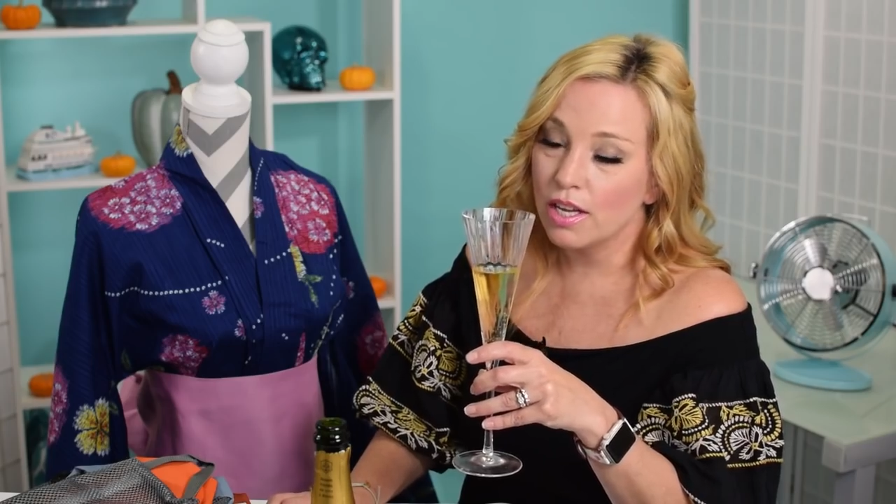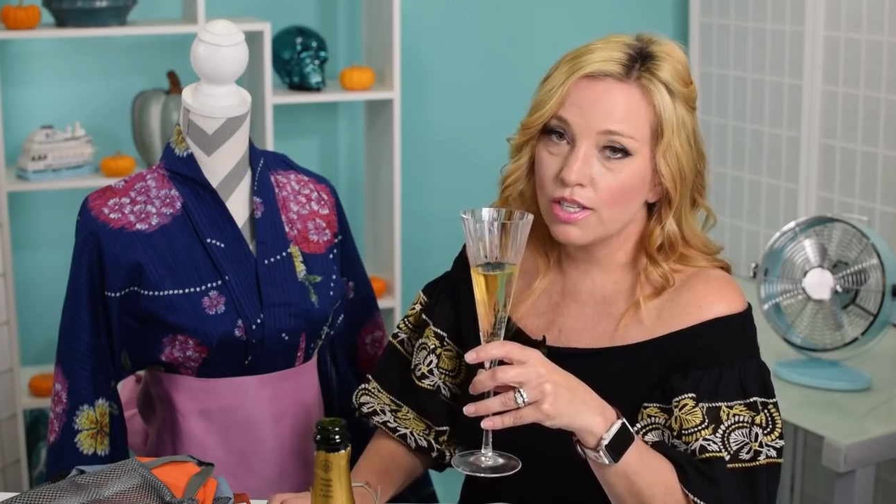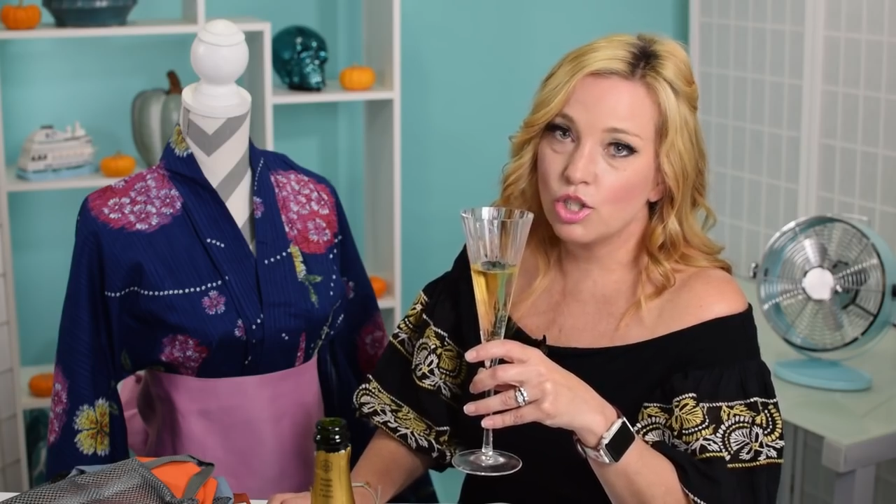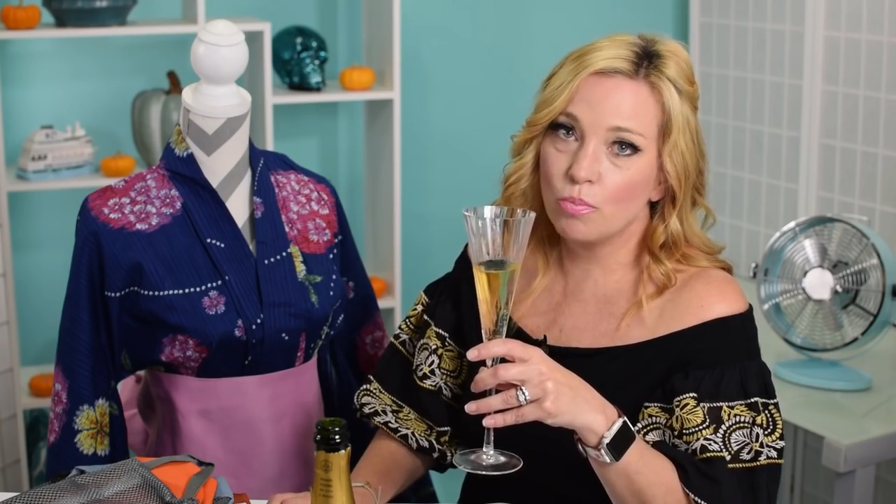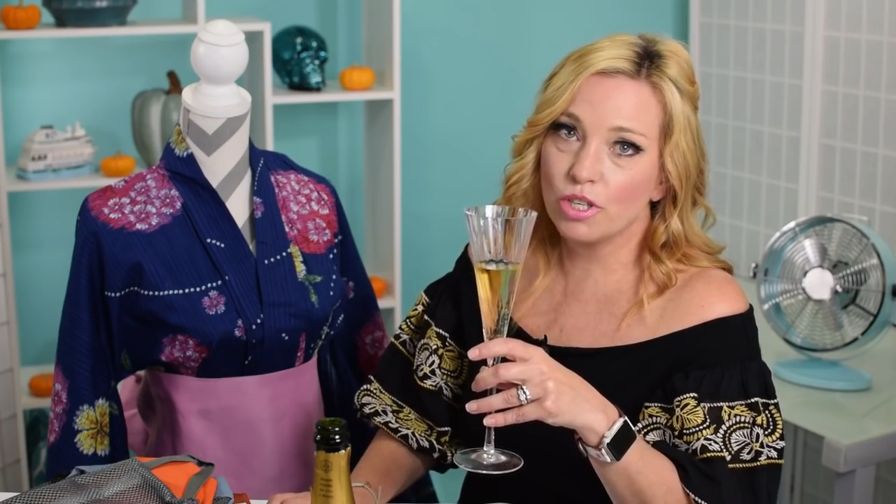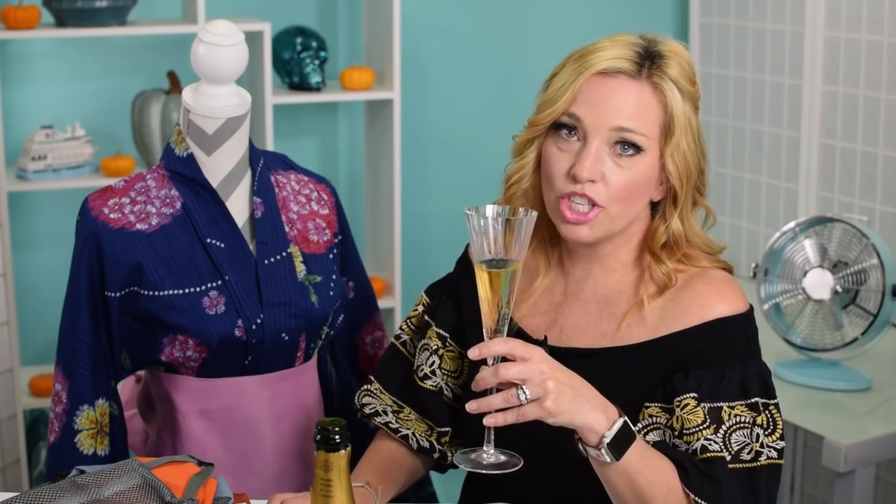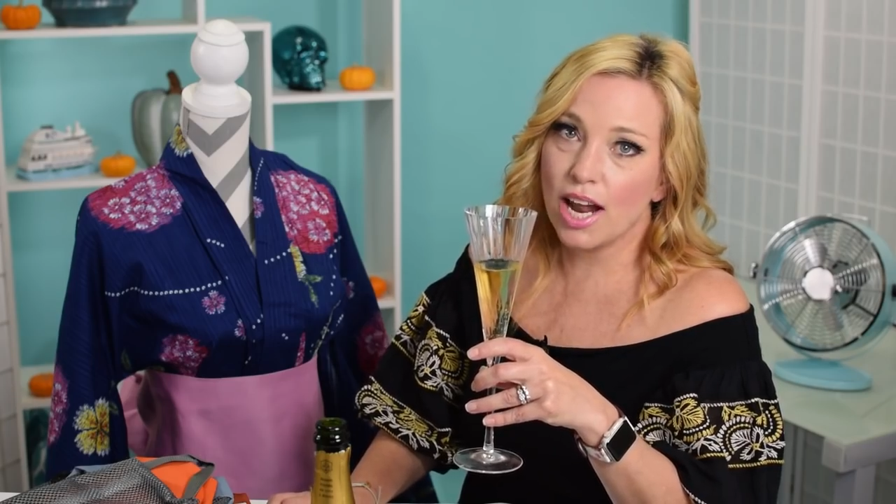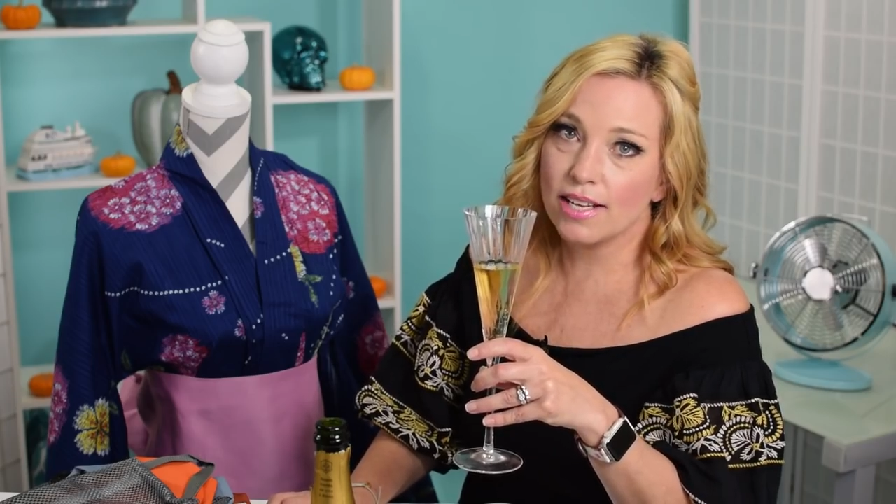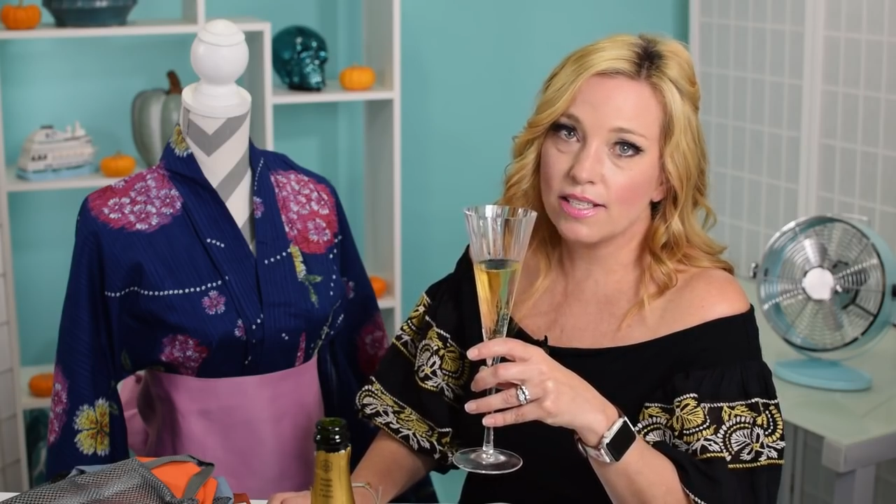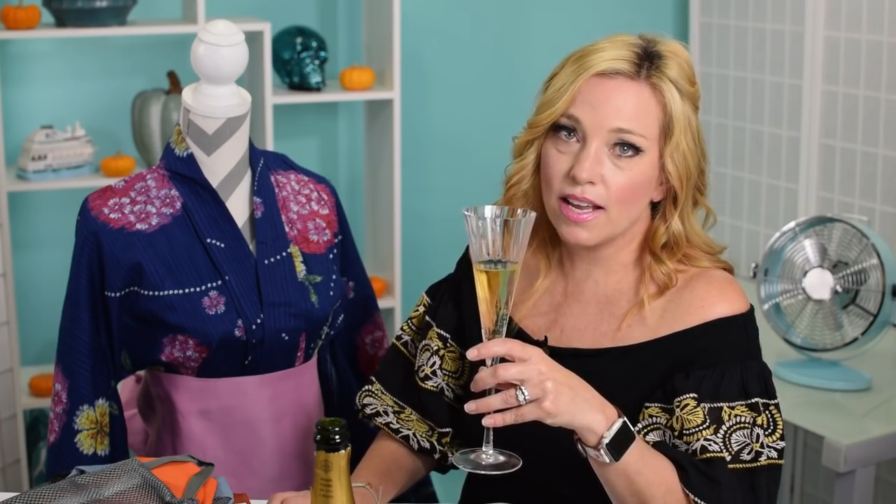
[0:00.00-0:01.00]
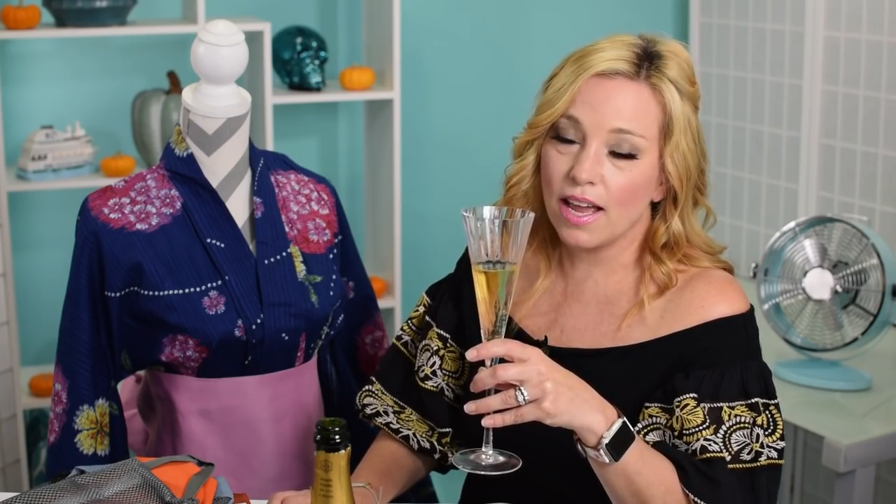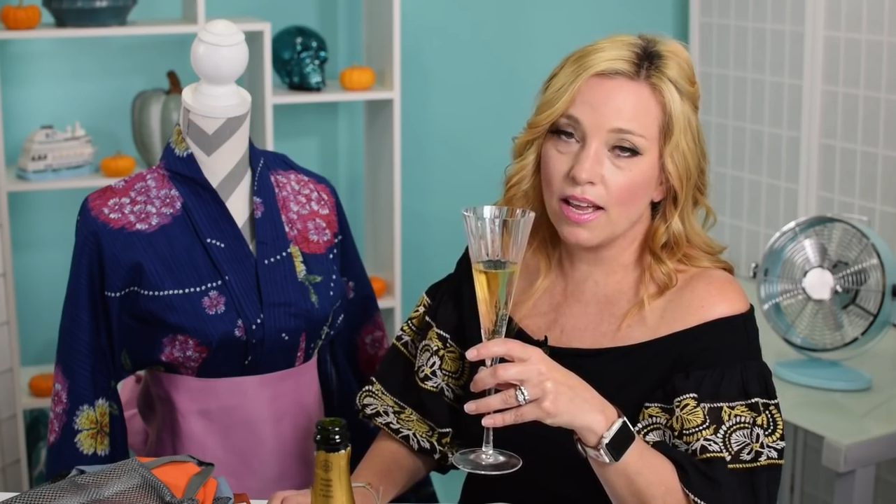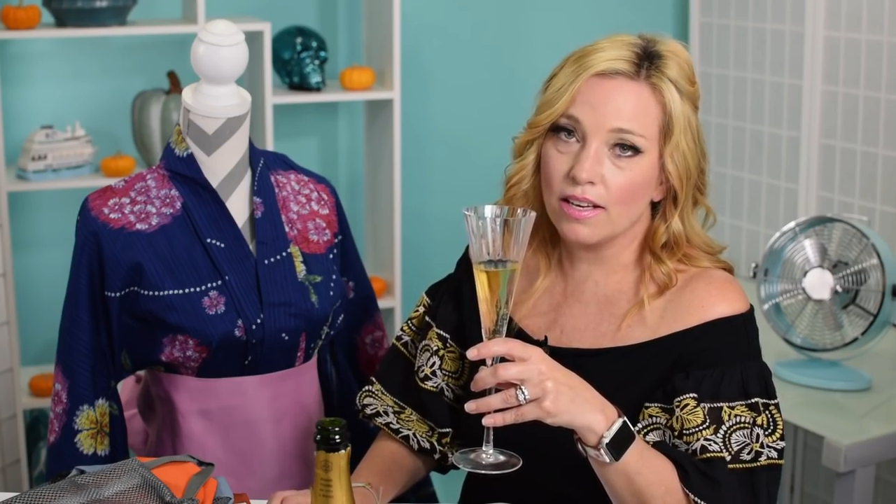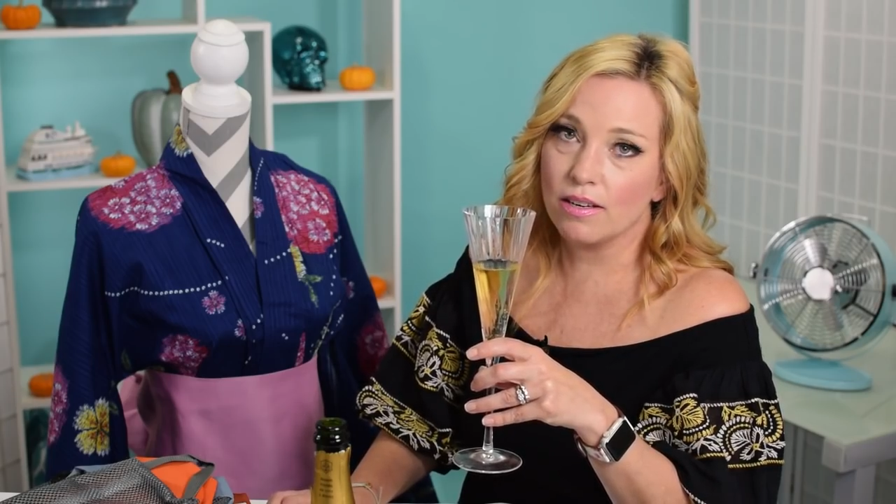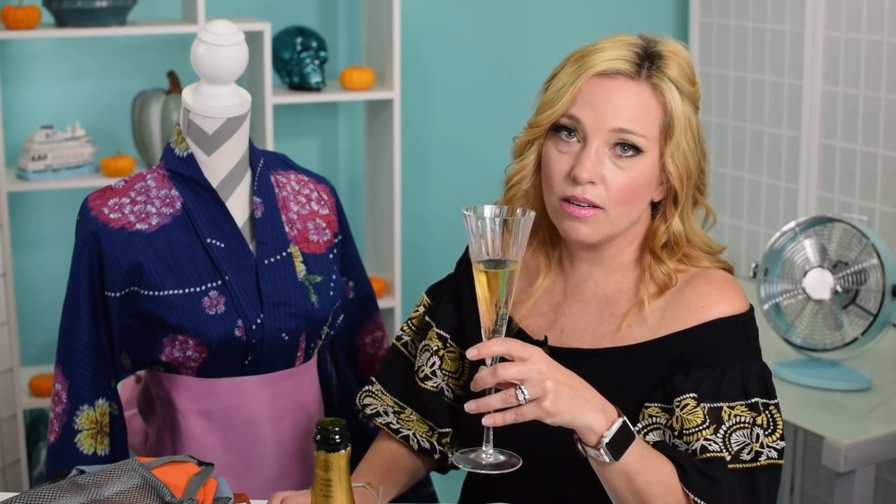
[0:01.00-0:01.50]
super chats
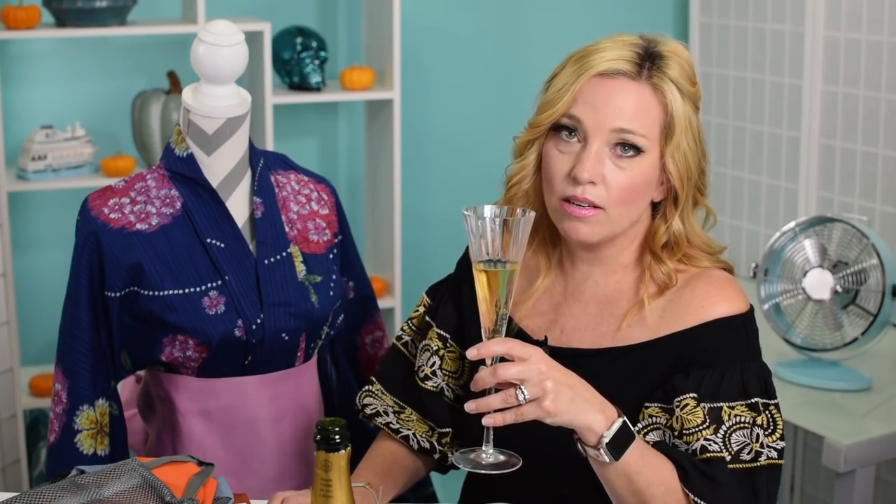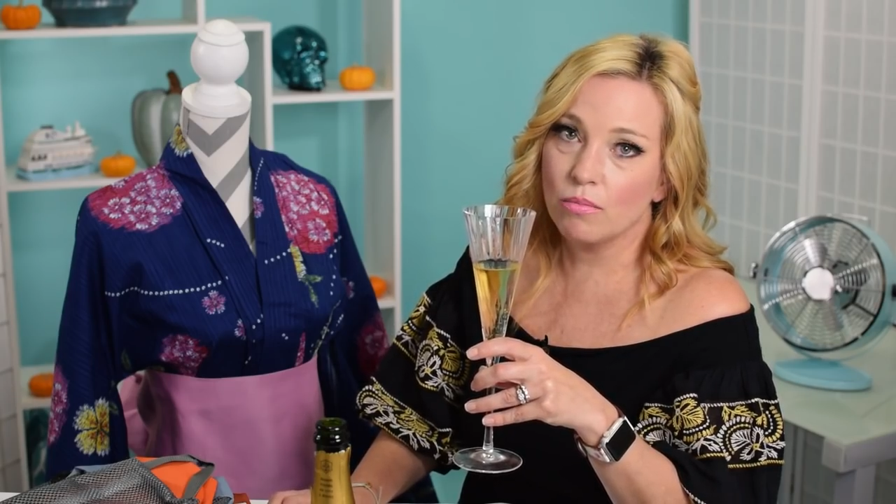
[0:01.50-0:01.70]
and